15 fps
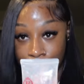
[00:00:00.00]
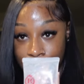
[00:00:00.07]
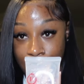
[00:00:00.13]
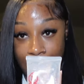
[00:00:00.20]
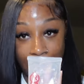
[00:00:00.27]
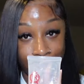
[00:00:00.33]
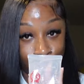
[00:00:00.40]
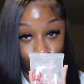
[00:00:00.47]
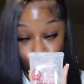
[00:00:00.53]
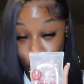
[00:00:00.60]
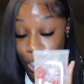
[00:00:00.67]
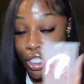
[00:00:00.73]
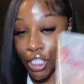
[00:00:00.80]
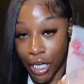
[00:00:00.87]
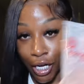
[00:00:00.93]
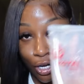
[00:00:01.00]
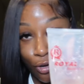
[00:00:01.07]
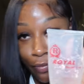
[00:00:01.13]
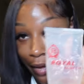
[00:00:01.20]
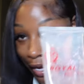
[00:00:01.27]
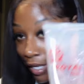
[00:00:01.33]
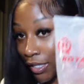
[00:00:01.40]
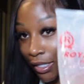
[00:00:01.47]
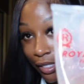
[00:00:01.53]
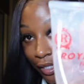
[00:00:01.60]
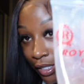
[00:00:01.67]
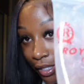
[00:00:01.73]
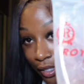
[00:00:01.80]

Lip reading: they've used a gel base